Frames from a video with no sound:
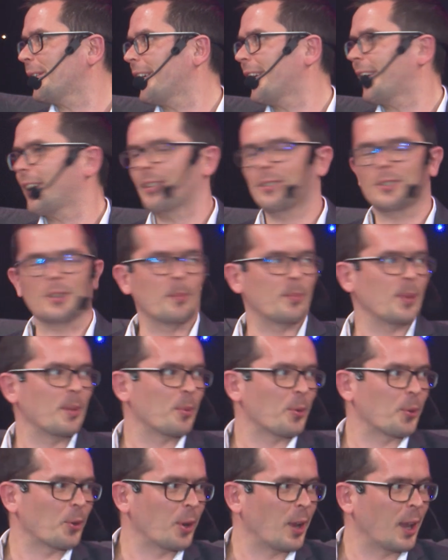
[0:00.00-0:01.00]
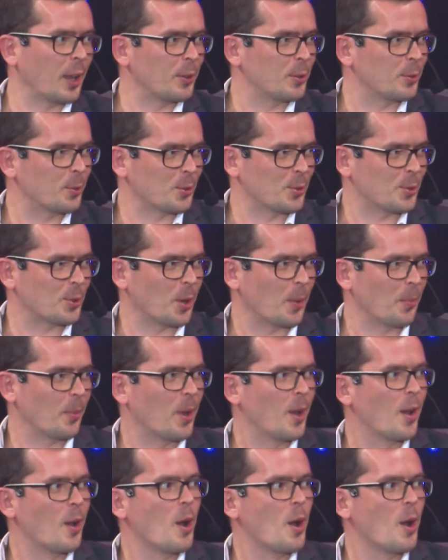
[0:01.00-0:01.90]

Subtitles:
and some people relate to some